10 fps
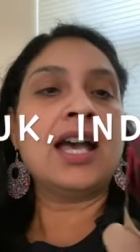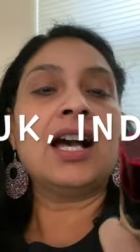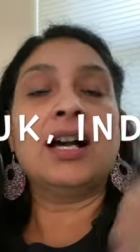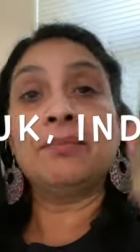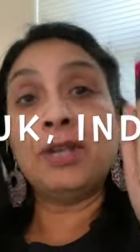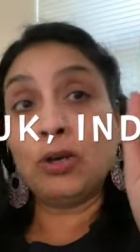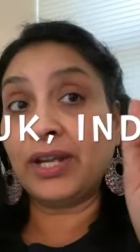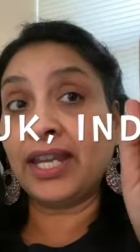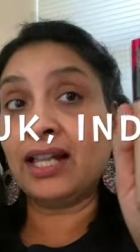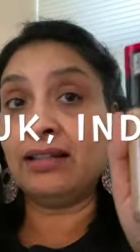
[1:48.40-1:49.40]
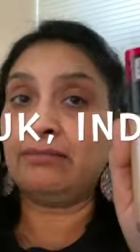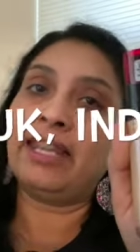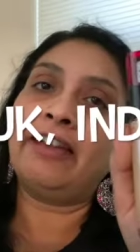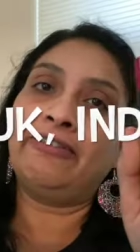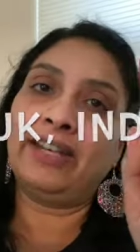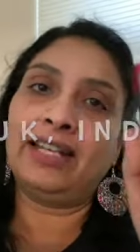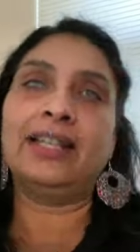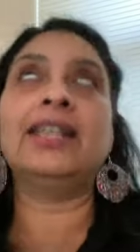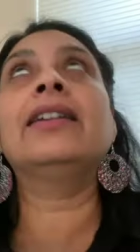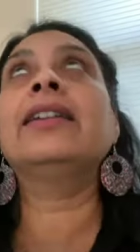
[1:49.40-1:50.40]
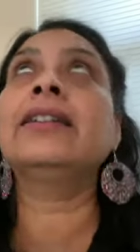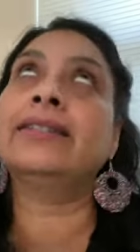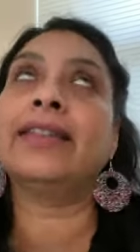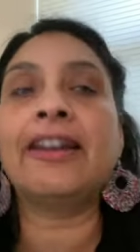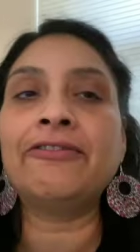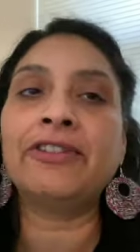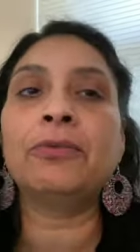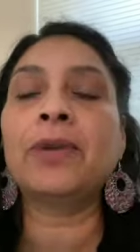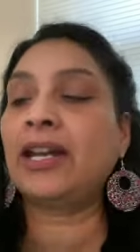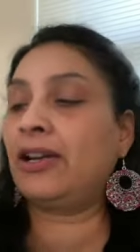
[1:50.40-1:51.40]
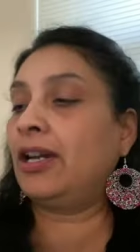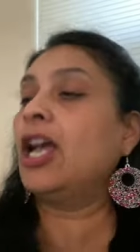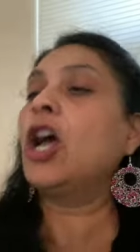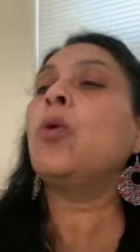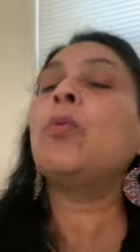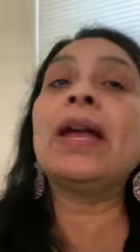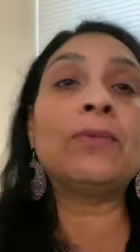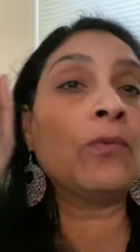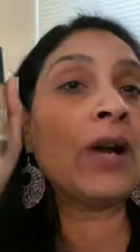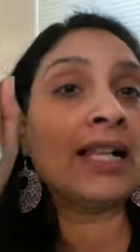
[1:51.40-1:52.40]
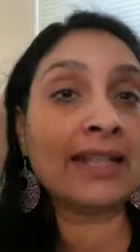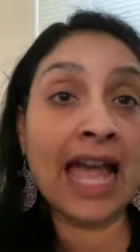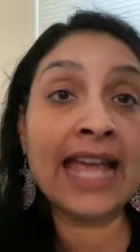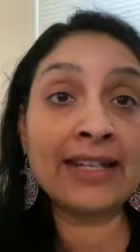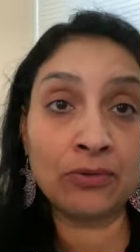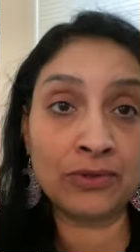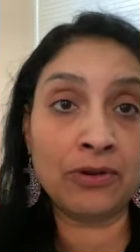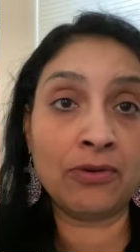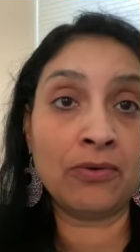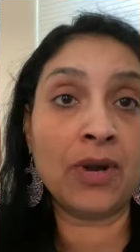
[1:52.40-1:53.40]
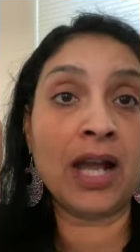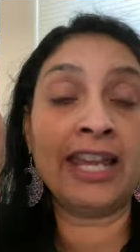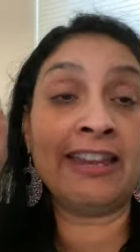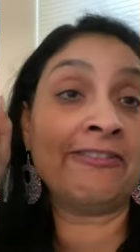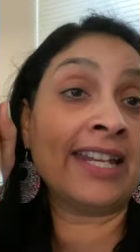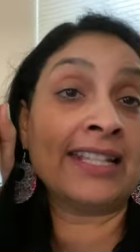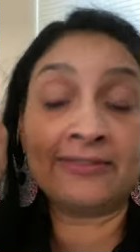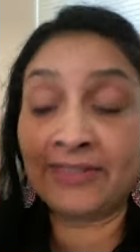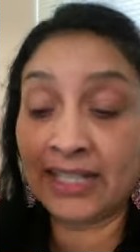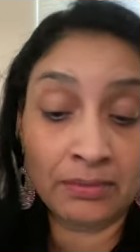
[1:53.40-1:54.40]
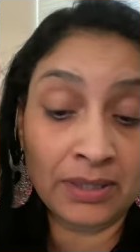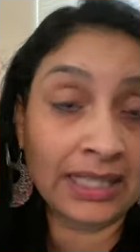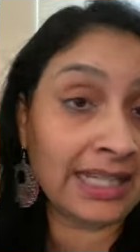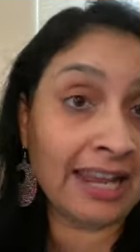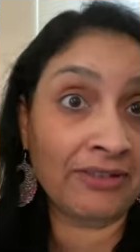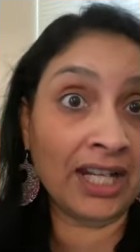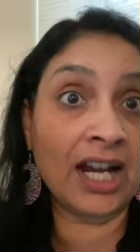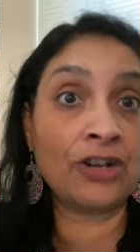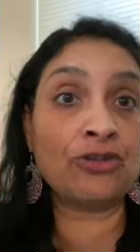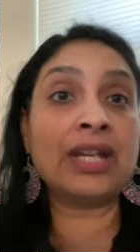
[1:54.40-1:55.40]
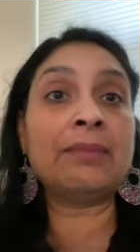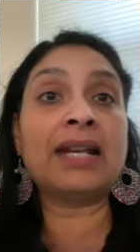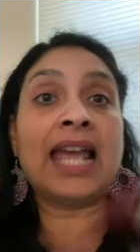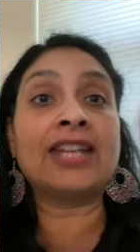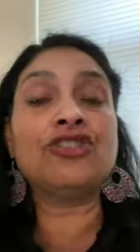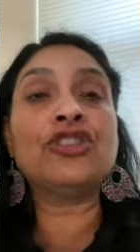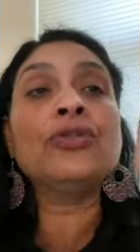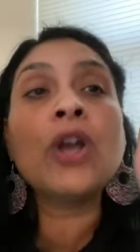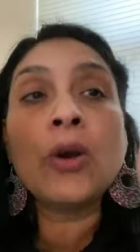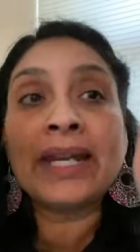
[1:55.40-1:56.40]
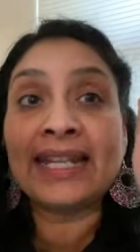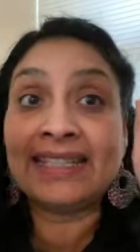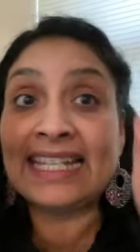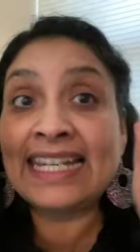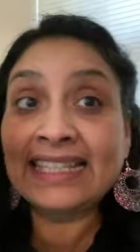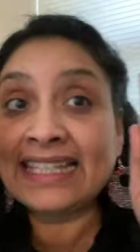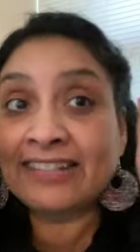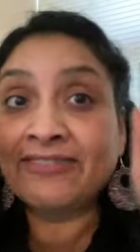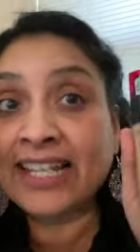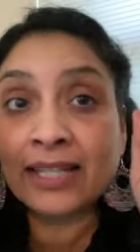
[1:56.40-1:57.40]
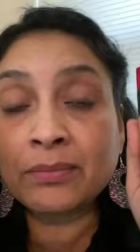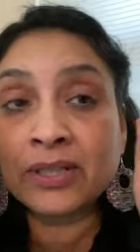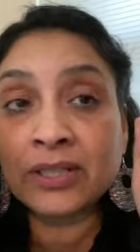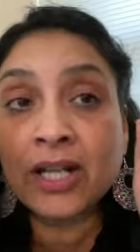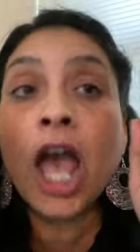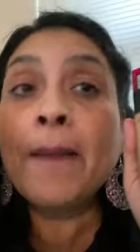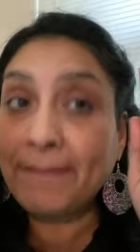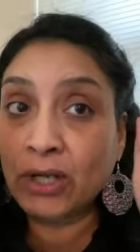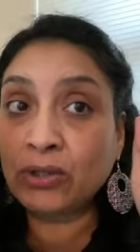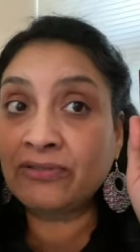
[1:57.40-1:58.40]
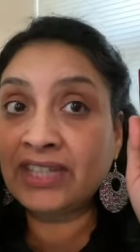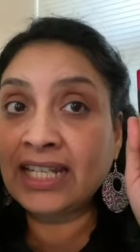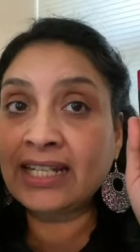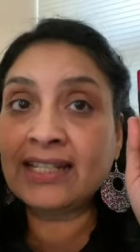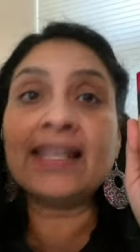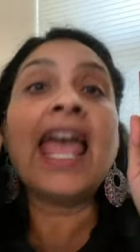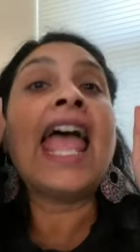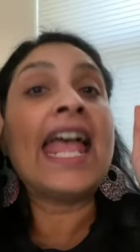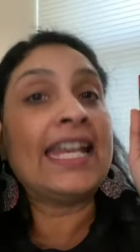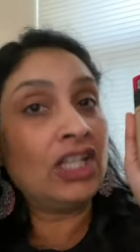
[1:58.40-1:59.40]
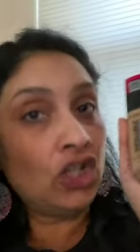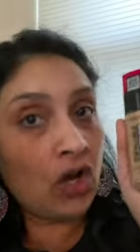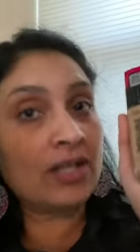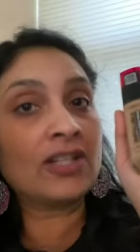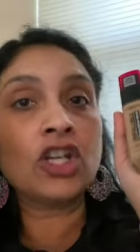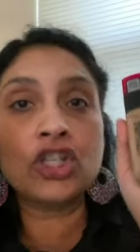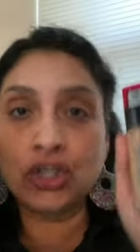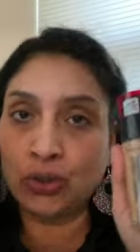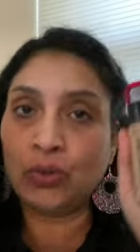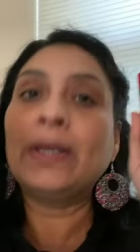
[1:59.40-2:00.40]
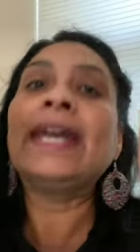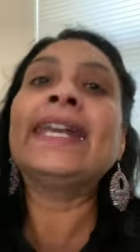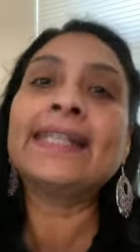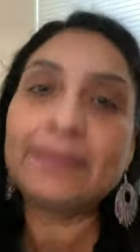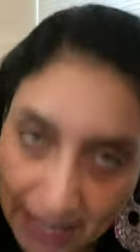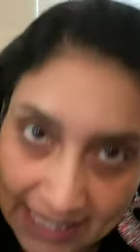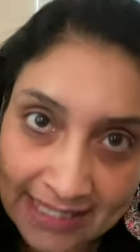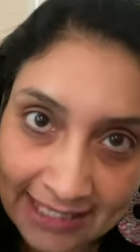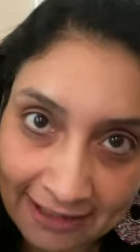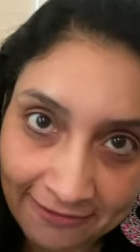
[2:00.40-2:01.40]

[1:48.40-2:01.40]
L'Oreal, definitely, it's everywhere. Wet n Wild, I don't know if it is available in every country, but I do know it is easily available, both of these, and not too expensive.